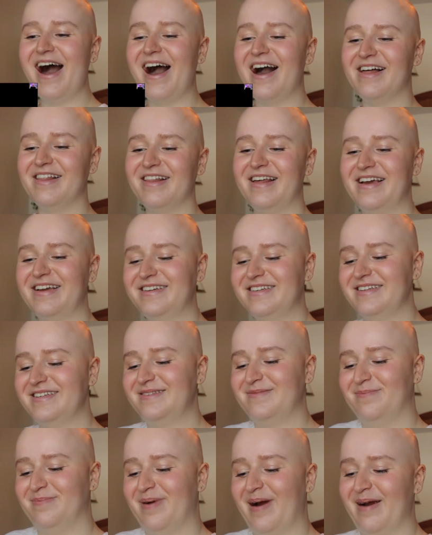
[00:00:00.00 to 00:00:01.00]
I liked
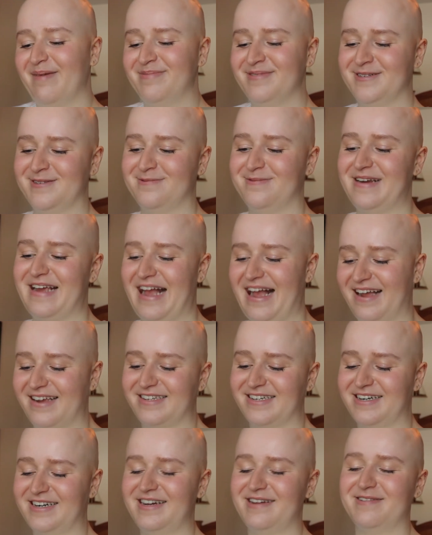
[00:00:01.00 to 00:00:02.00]
his Barbara's
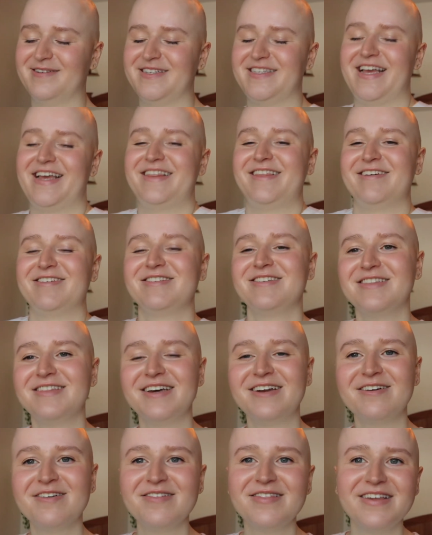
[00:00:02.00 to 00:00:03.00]
reaction. It was like, there's
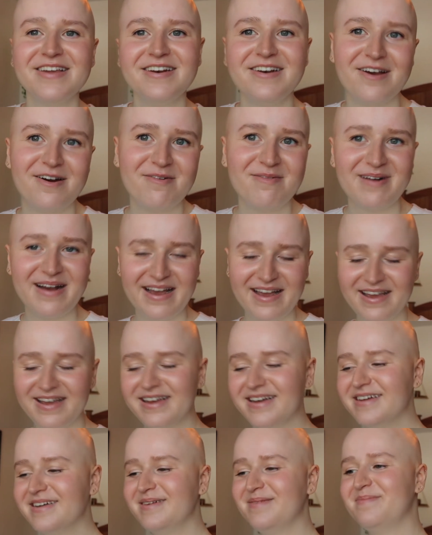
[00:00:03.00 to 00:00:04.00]
literally no way.
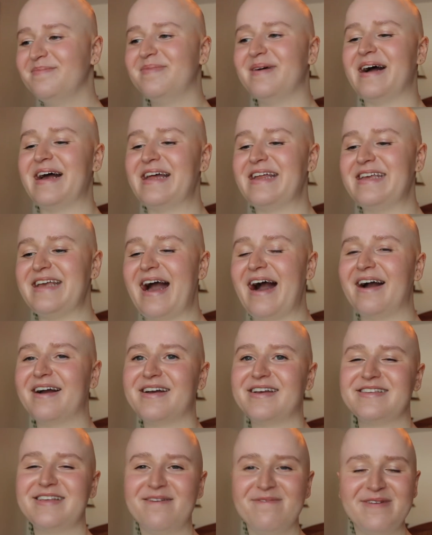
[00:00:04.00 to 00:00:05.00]
But yeah,
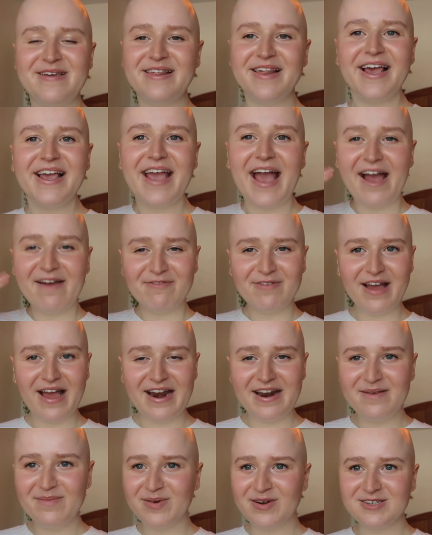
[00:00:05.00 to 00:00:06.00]
because I'd be like,
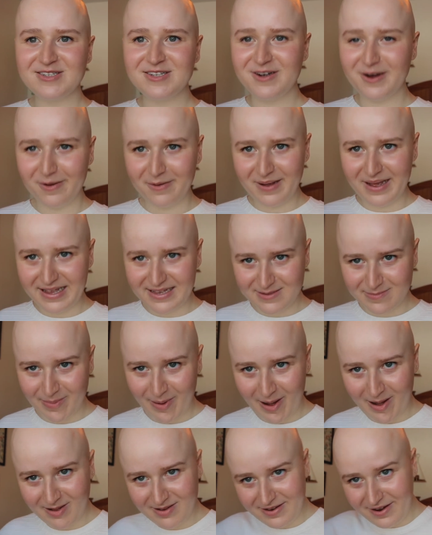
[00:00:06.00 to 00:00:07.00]
any person who is
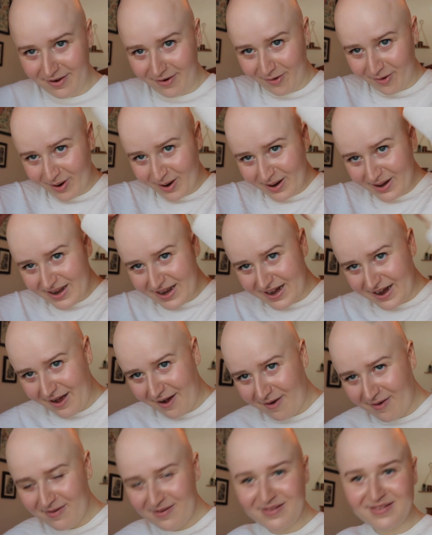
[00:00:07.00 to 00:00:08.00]
bald or, you
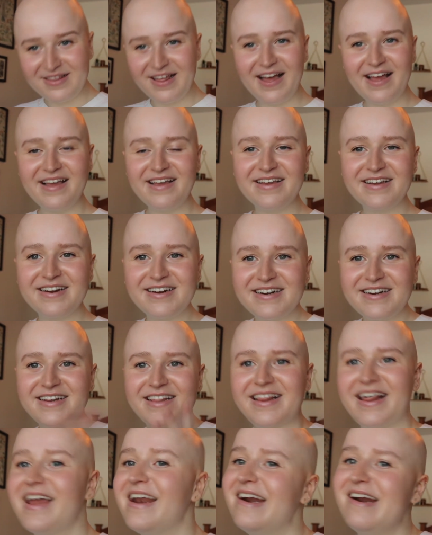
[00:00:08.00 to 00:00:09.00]
know, like,
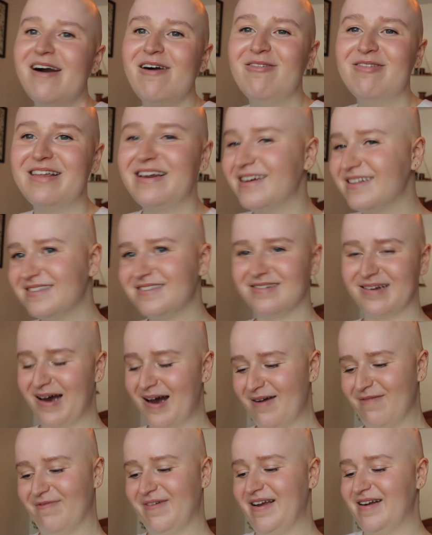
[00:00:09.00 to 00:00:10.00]
they know that it's
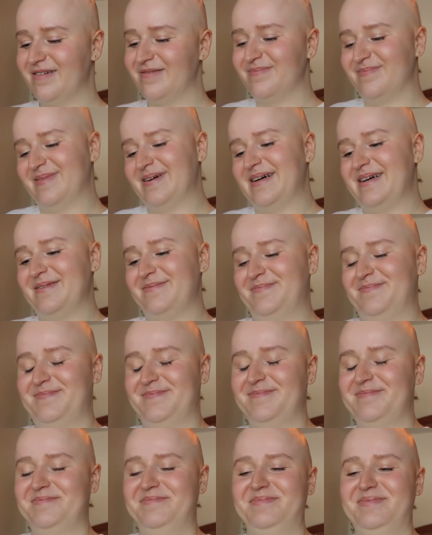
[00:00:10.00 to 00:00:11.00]
not real, but
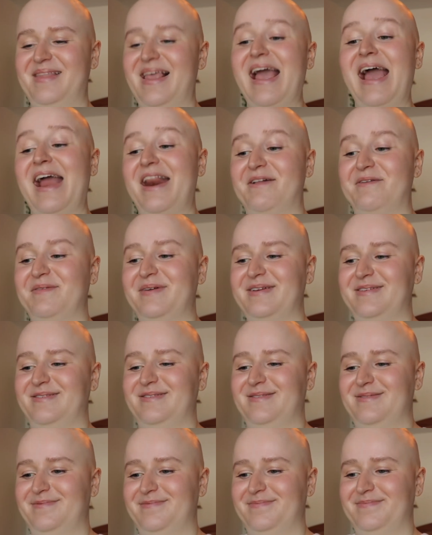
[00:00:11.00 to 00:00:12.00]
anyways.